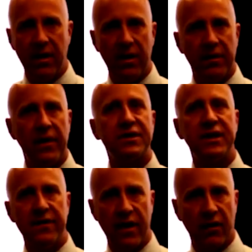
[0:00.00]
they're
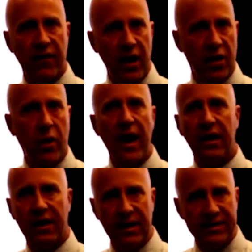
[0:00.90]
sitting there very
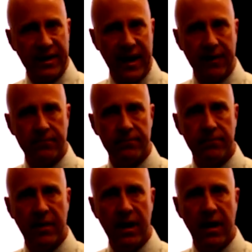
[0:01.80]
quietly listening.
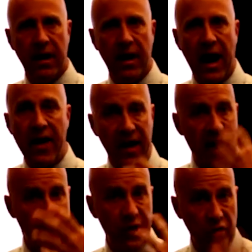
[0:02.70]
And
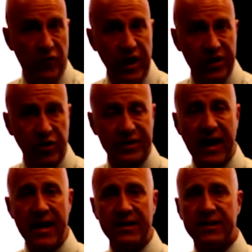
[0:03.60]
then when you finish your
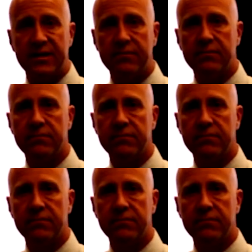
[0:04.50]
sentence,